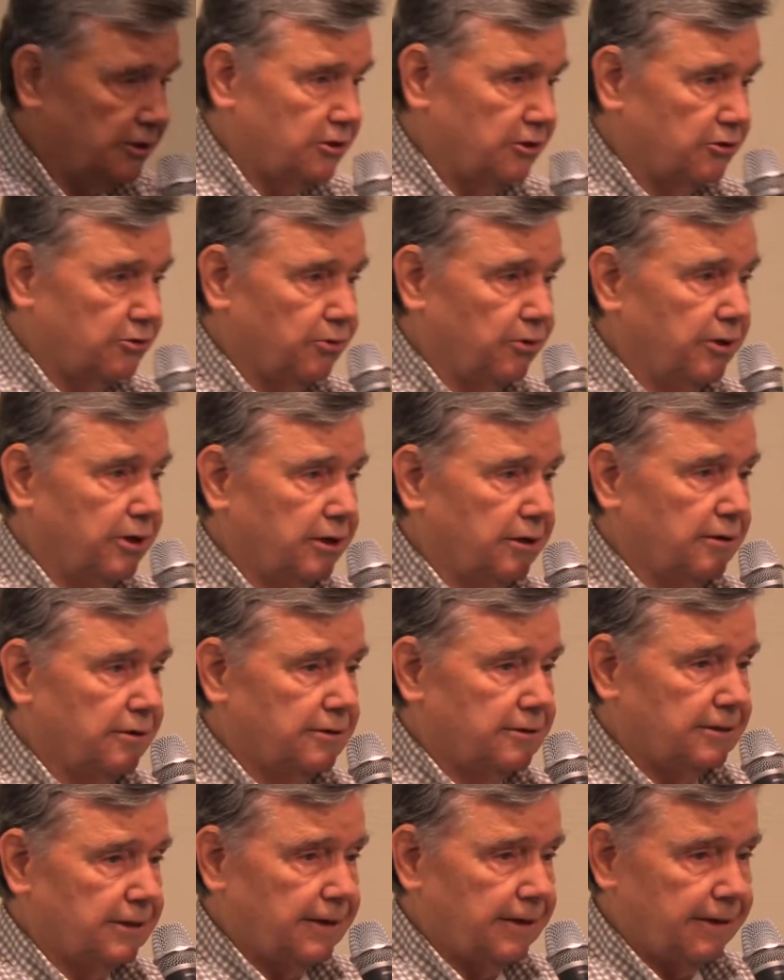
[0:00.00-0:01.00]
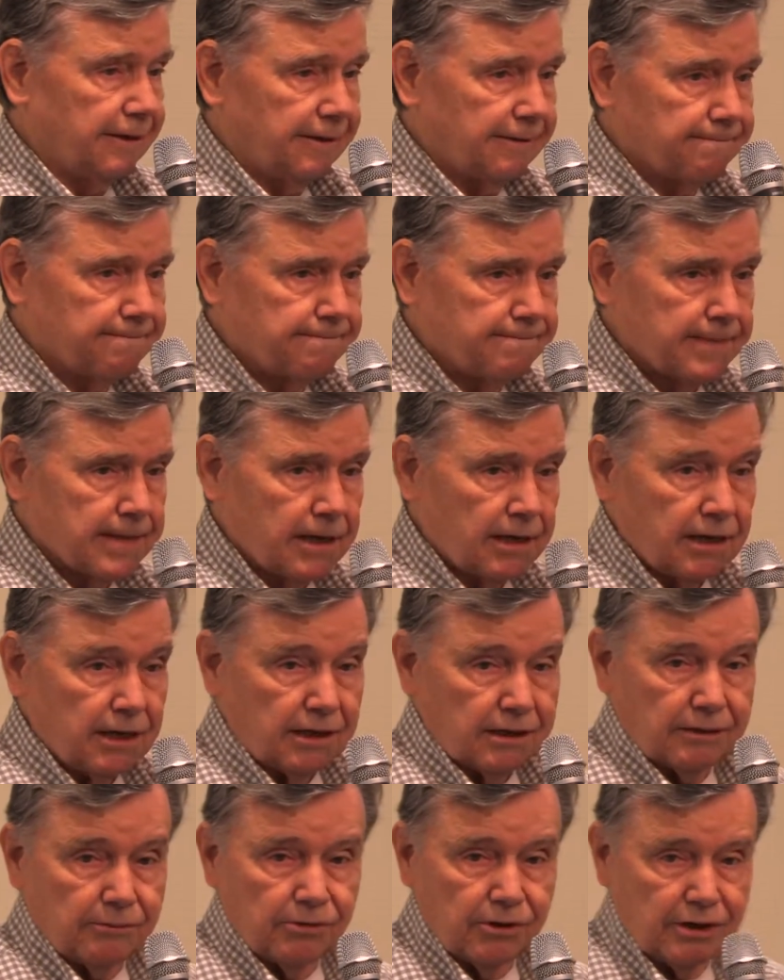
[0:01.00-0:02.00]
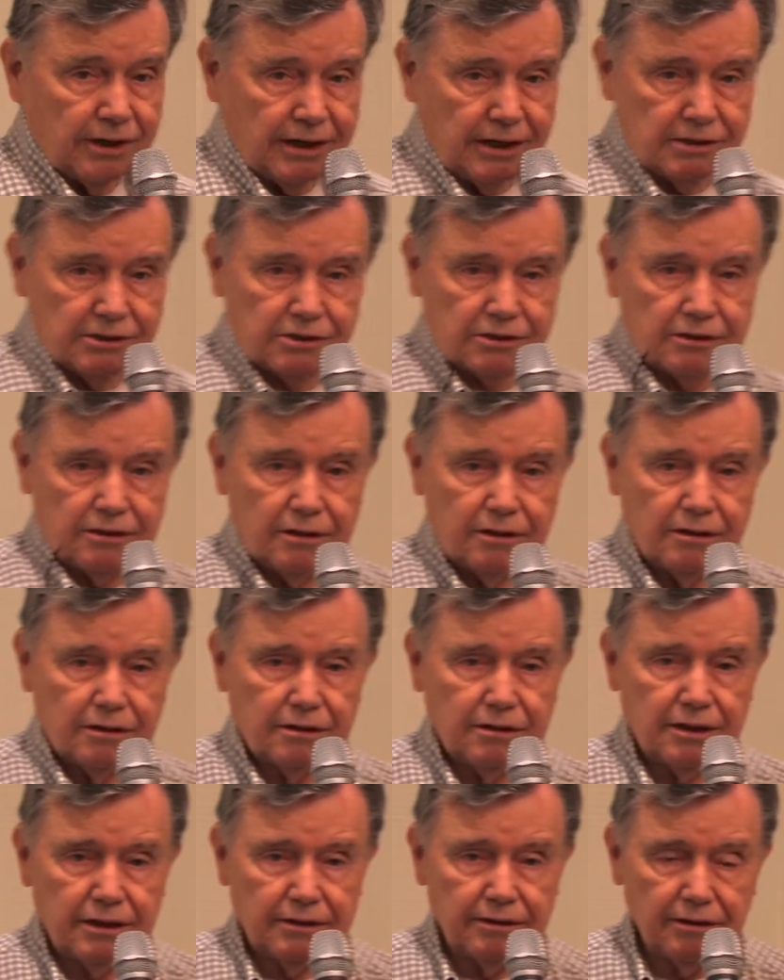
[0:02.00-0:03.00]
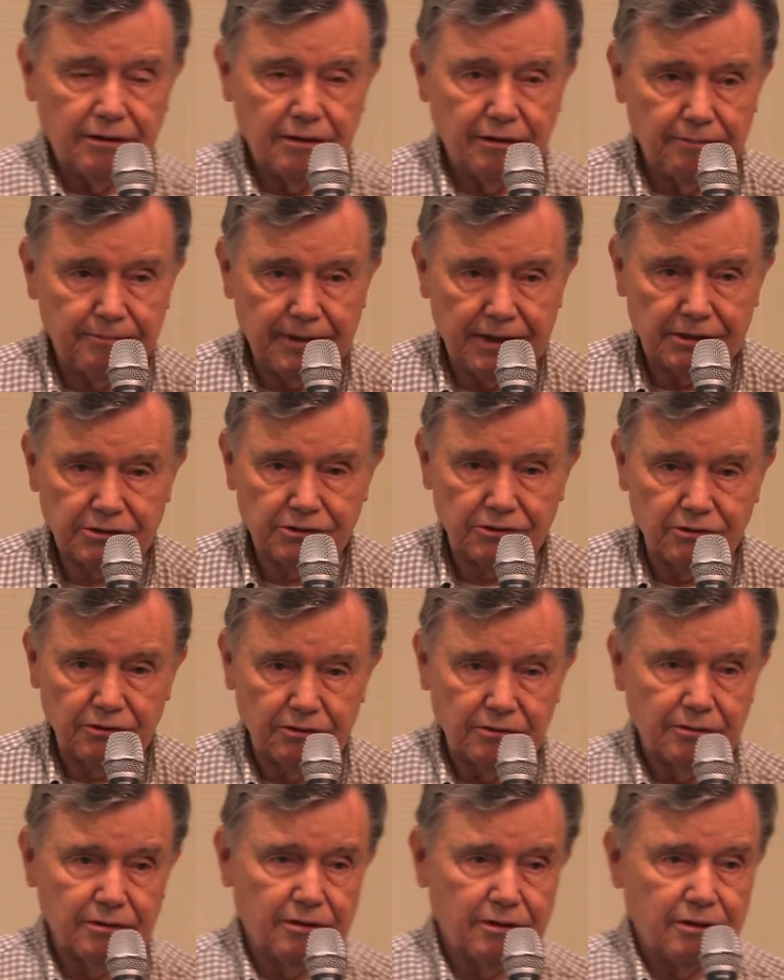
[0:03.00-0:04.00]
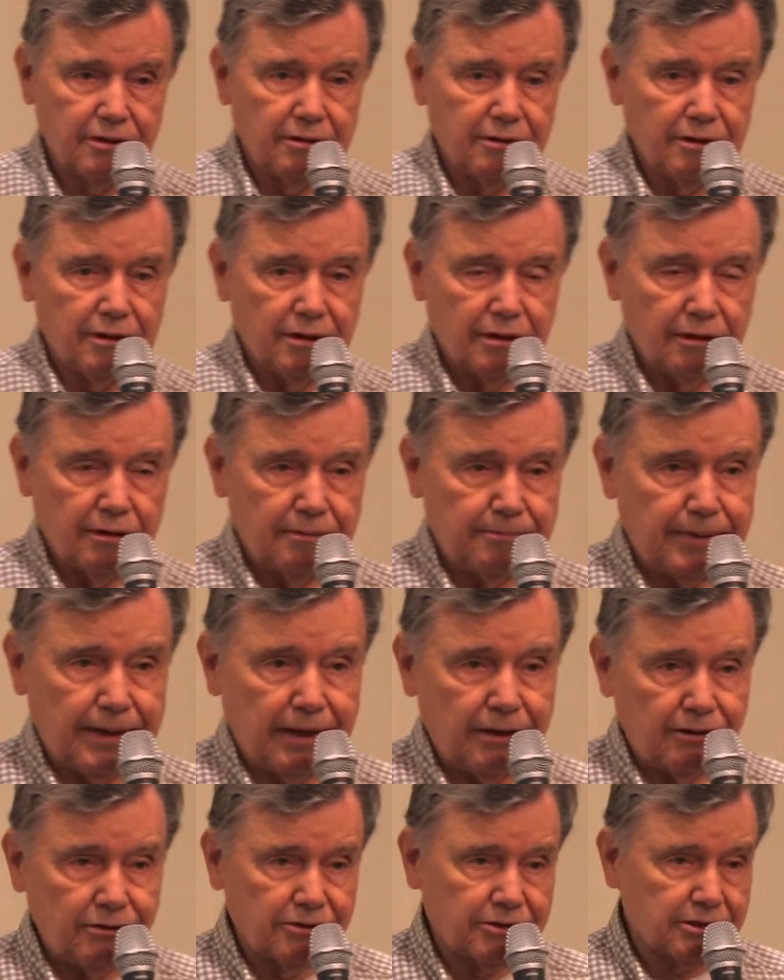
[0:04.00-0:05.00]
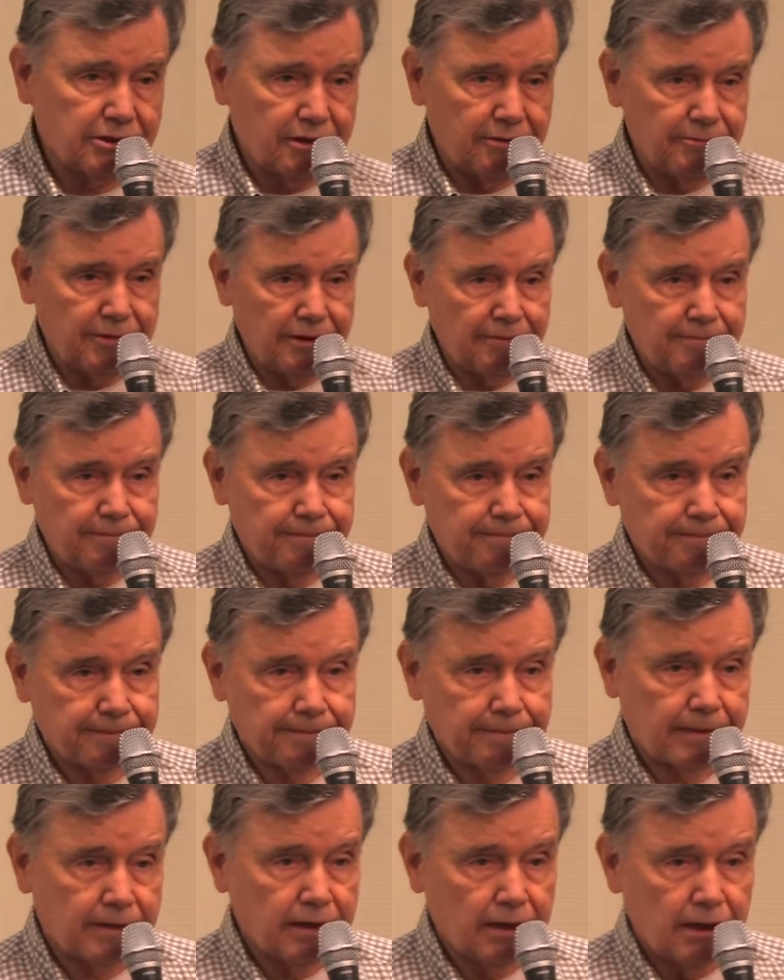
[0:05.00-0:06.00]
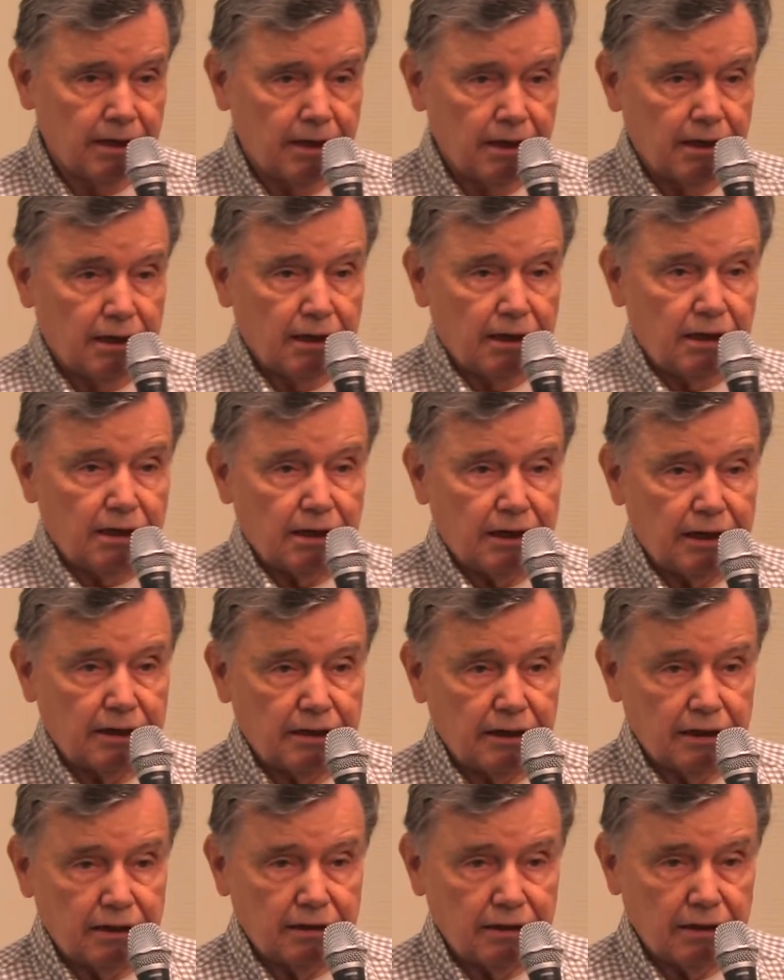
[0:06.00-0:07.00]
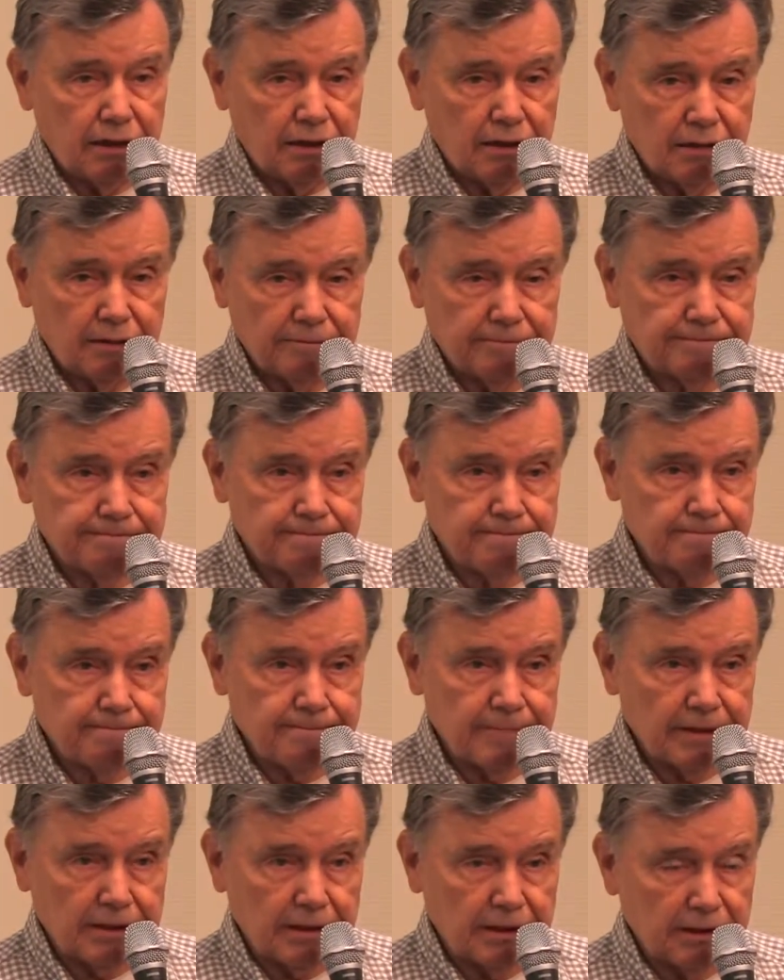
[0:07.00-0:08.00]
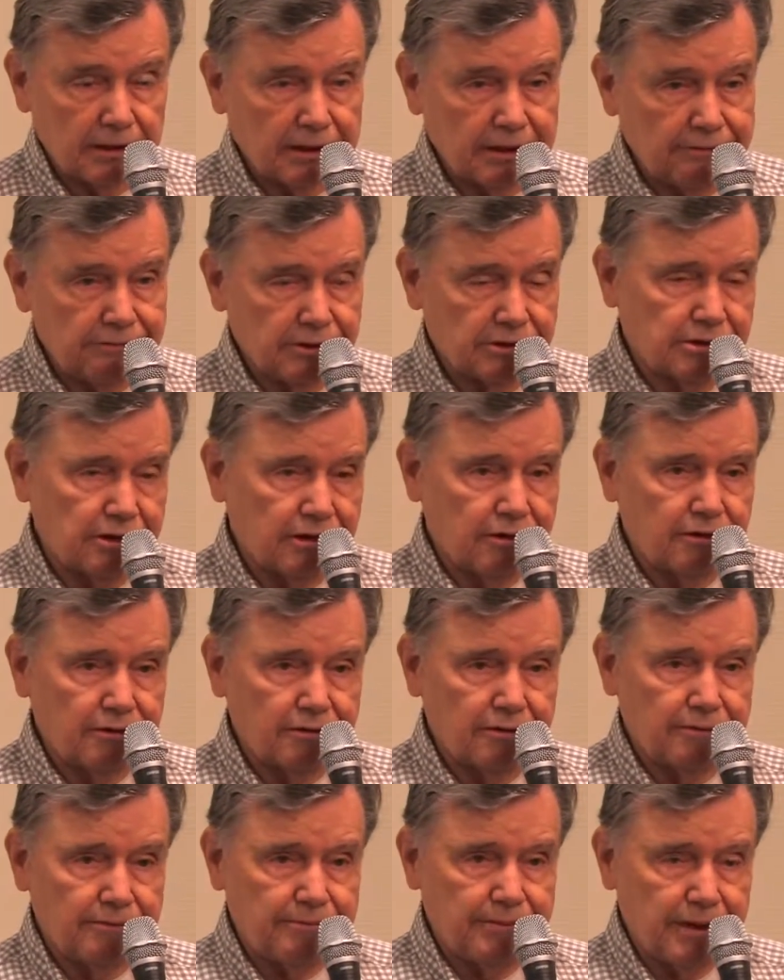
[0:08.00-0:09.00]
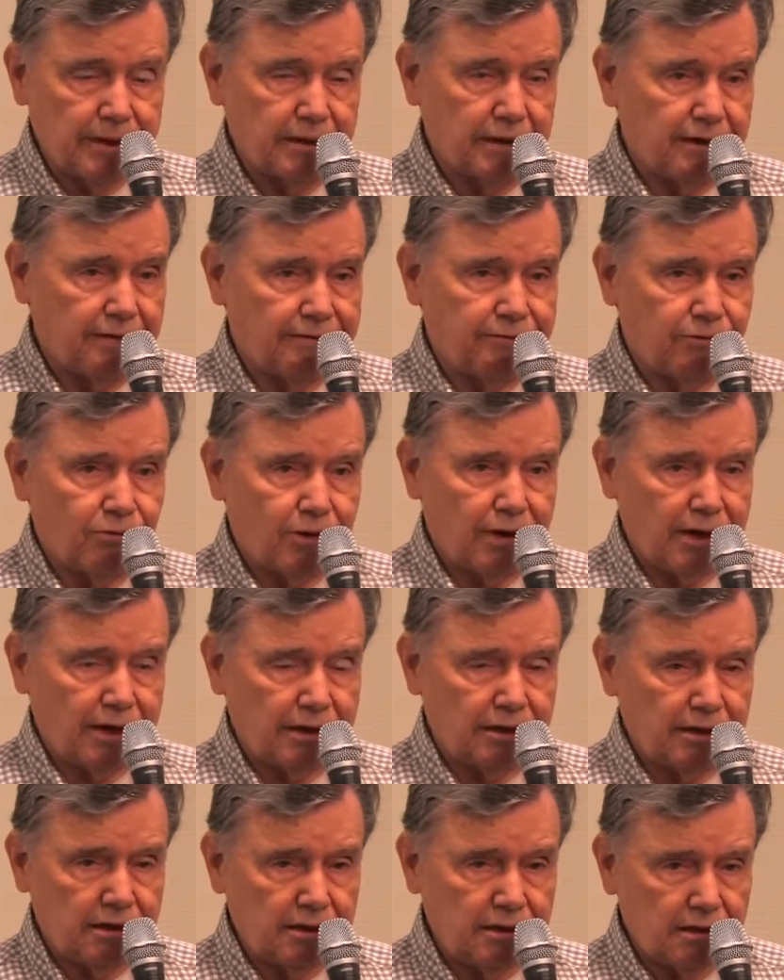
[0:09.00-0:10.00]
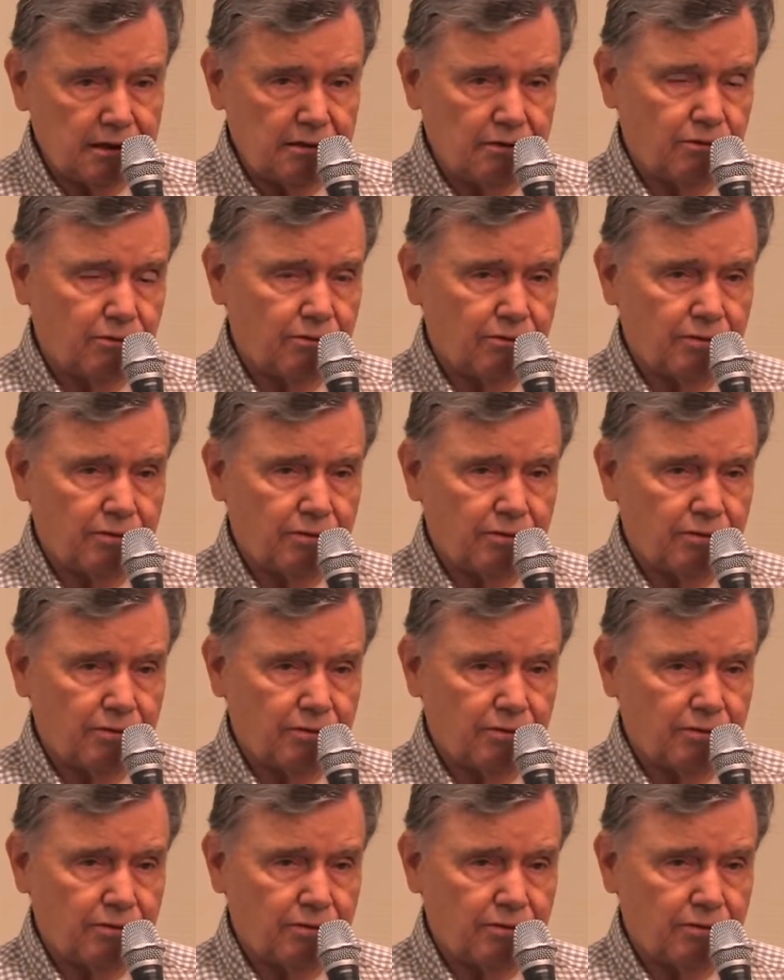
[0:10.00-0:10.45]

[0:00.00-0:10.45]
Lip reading: reasons we're here today. I'm going to ask Pastor Powell to come up and then give us a little bit of why he